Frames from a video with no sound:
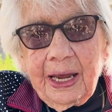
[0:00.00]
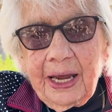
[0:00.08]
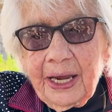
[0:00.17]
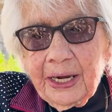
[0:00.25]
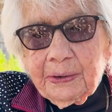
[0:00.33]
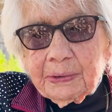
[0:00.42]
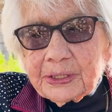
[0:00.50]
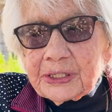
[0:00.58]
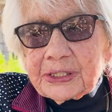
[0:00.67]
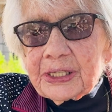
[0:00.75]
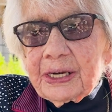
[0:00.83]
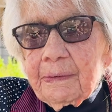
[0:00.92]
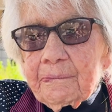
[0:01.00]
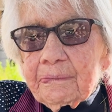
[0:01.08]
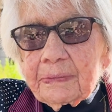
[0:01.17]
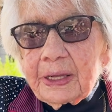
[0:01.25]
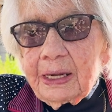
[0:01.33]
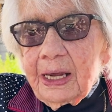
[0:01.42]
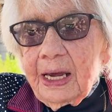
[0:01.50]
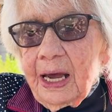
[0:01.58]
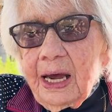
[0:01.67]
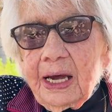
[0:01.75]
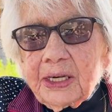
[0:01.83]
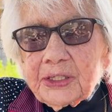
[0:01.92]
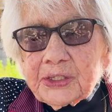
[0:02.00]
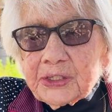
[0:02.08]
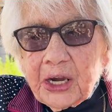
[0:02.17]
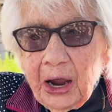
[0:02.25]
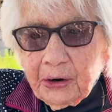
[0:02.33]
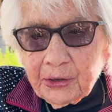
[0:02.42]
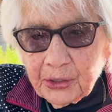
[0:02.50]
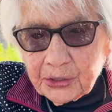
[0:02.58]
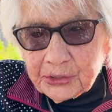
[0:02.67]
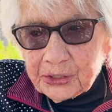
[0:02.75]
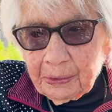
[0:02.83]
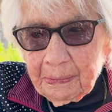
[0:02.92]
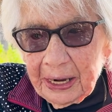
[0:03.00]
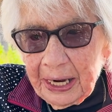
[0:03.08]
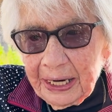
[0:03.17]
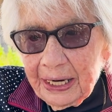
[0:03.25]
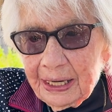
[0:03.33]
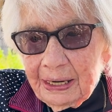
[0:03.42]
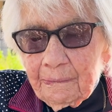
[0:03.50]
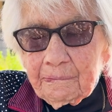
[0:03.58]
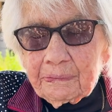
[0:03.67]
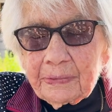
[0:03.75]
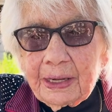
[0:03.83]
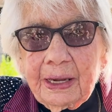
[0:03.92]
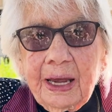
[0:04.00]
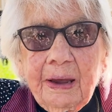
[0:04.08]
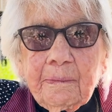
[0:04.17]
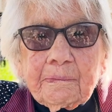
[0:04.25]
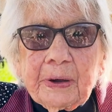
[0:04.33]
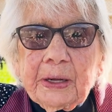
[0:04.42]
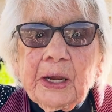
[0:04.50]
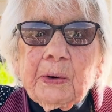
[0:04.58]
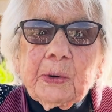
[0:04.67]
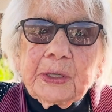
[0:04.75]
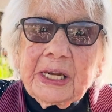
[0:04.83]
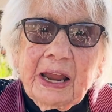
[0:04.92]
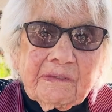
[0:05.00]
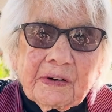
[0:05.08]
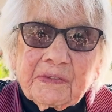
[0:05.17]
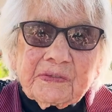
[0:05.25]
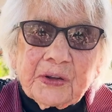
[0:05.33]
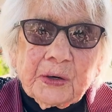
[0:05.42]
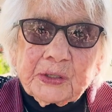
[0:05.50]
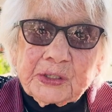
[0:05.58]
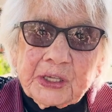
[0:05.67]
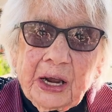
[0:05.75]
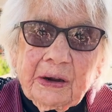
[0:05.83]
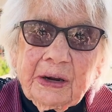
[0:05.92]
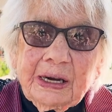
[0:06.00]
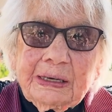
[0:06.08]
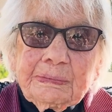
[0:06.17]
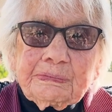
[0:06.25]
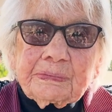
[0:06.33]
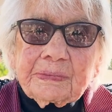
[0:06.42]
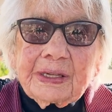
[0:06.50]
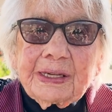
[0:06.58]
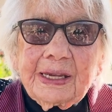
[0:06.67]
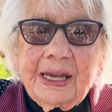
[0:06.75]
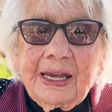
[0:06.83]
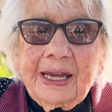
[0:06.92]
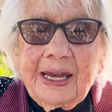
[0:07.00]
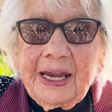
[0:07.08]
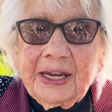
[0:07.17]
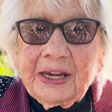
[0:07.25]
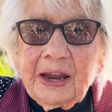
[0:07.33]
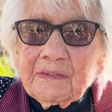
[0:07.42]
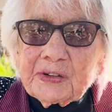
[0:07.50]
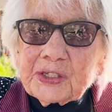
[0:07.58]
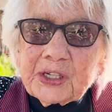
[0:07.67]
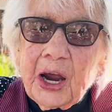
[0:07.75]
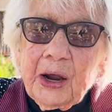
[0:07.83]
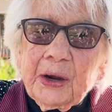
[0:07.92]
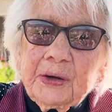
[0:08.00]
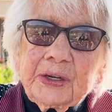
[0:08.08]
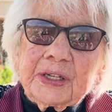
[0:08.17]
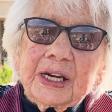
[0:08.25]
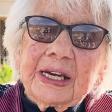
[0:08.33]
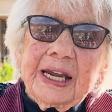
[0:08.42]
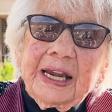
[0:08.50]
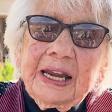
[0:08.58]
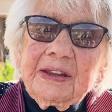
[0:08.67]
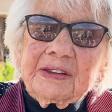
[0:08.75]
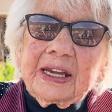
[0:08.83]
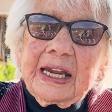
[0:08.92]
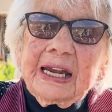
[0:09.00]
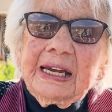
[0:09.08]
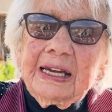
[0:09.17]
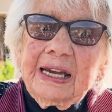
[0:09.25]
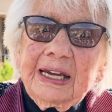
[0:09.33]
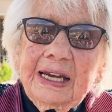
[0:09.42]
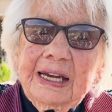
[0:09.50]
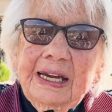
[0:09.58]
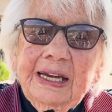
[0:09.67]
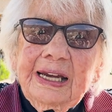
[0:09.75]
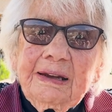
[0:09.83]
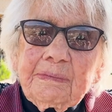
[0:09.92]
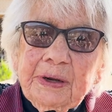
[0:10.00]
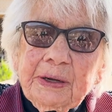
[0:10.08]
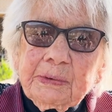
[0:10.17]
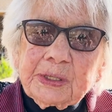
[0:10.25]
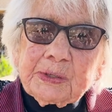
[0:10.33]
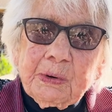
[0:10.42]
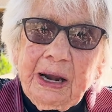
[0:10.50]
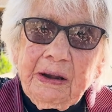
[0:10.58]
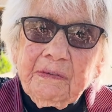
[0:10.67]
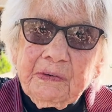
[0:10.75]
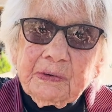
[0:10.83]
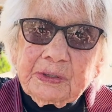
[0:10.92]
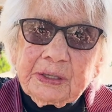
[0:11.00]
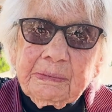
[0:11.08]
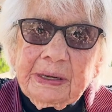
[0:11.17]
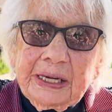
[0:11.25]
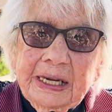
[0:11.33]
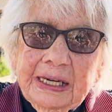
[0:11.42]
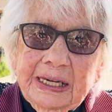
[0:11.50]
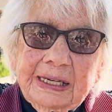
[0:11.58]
he was so good to me, but you would never have thought so. He never showed anything, but he was wonderful to me.